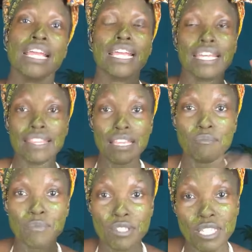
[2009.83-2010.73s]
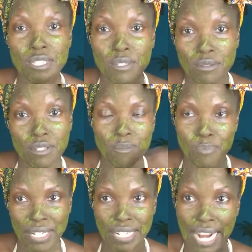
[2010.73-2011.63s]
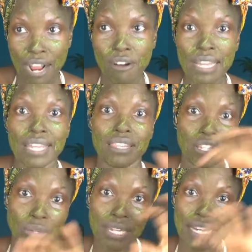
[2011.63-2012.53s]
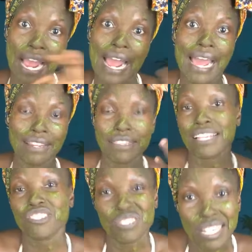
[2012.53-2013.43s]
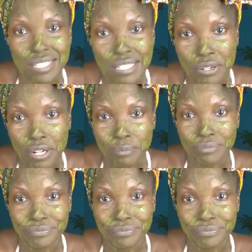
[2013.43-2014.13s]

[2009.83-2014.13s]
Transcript: and then spin it out, and then you can add, that's your date syrup,